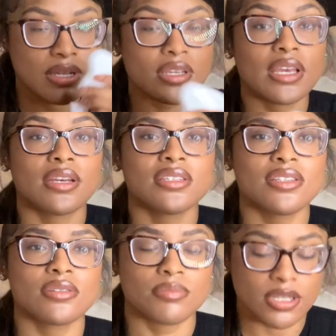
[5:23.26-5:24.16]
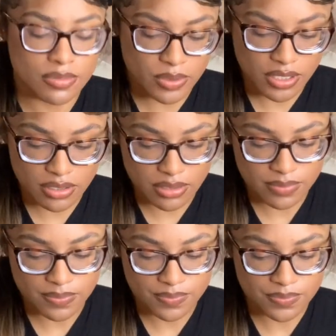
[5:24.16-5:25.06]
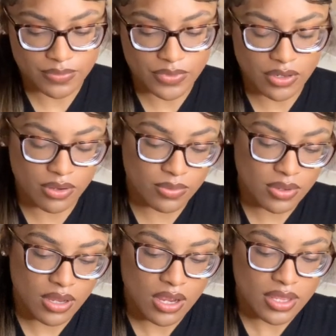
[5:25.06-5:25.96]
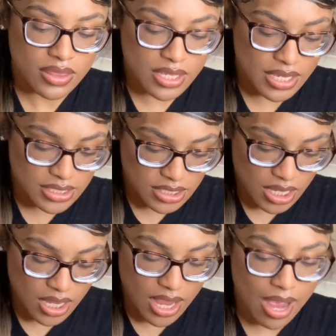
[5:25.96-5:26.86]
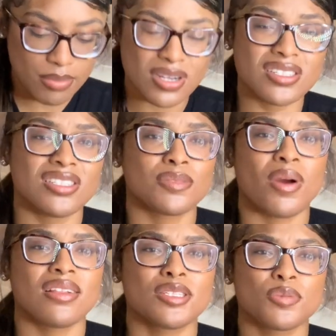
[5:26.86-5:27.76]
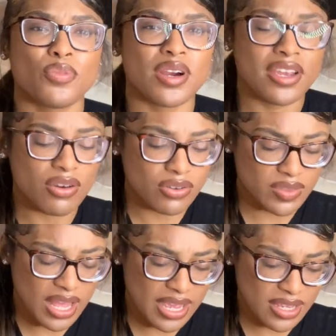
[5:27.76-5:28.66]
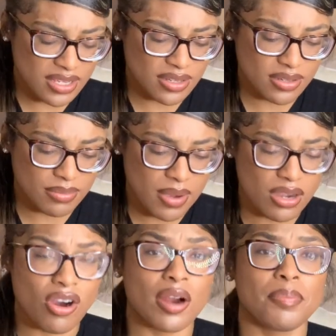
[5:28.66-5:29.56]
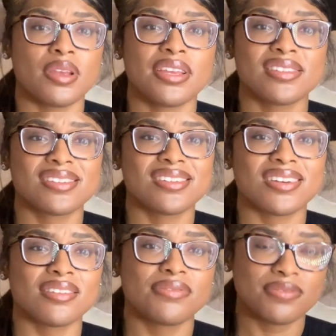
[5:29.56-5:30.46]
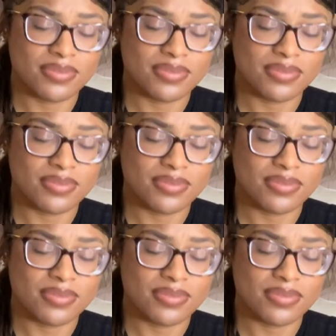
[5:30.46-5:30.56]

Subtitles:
Yeah, it still smells pretty good. So this I'm gonna just probably spray on like my carpet and stuff.